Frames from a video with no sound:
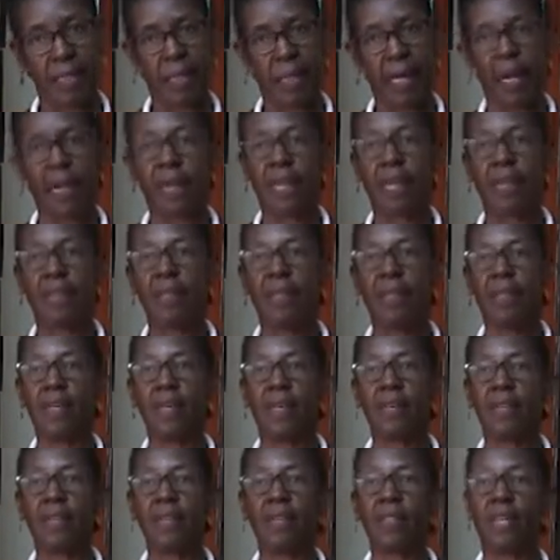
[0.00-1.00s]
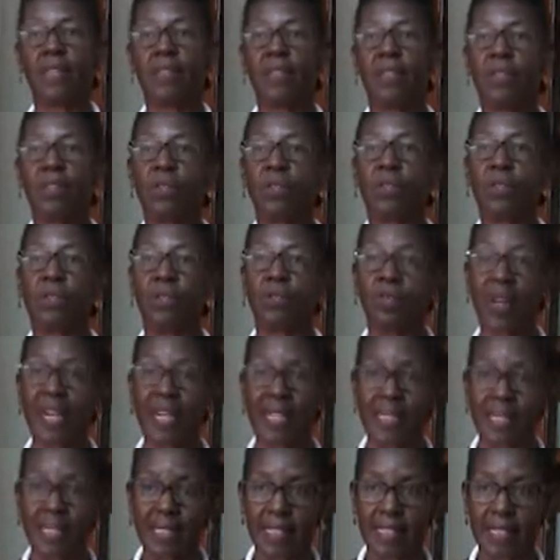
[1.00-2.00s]
and I think that
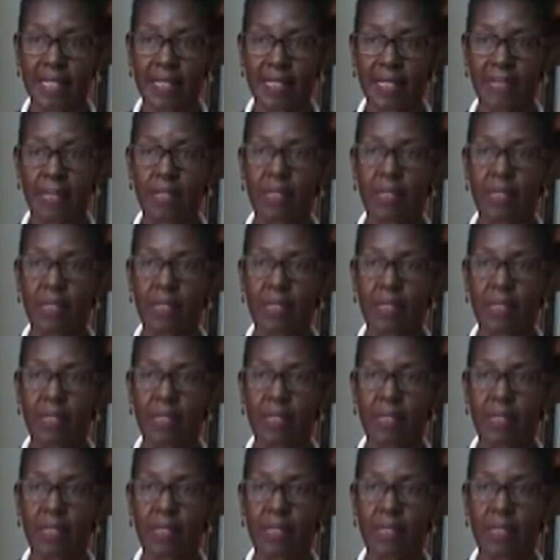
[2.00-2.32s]
writing